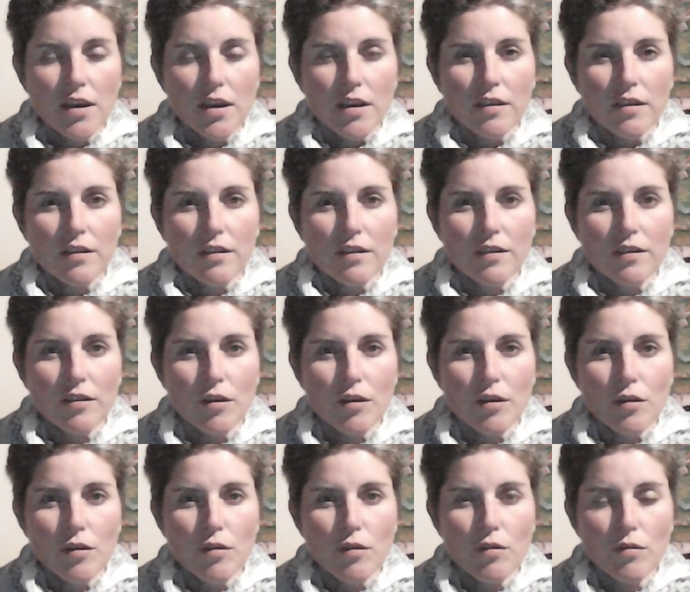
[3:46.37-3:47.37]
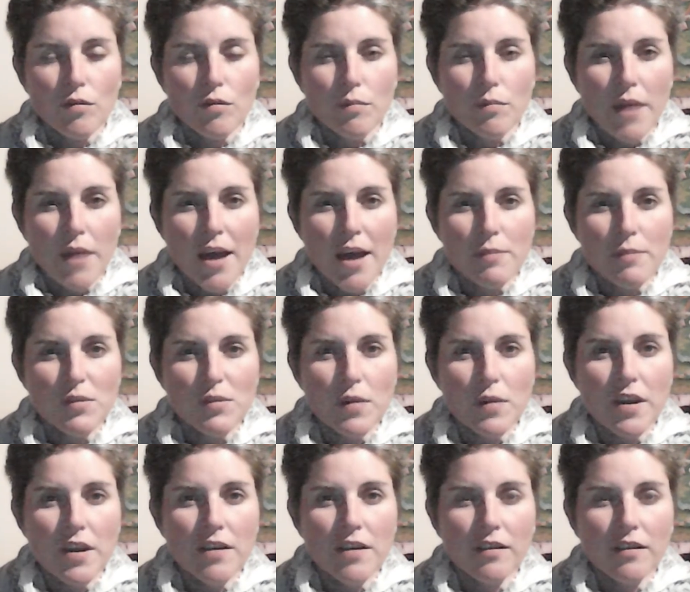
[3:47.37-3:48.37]
So perhaps
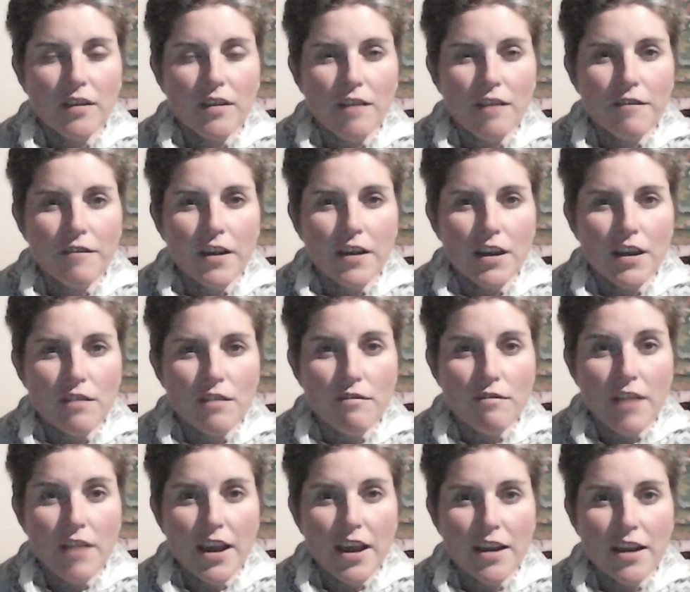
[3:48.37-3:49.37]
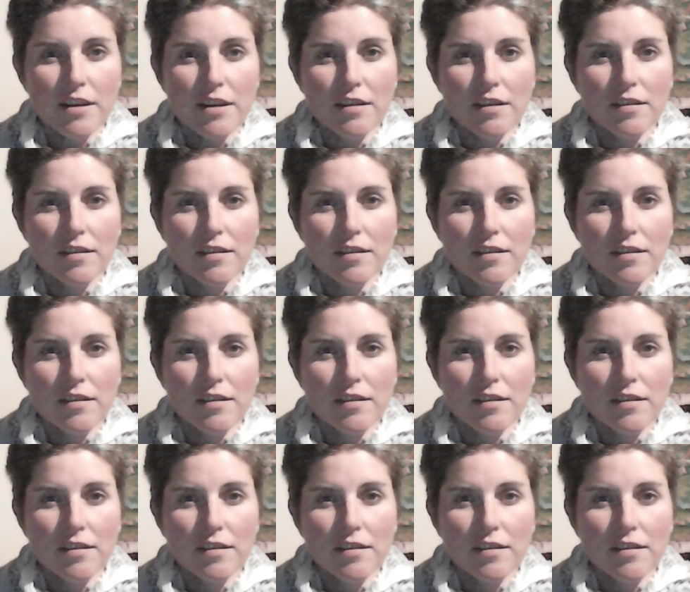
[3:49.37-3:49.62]
we suffer in vain,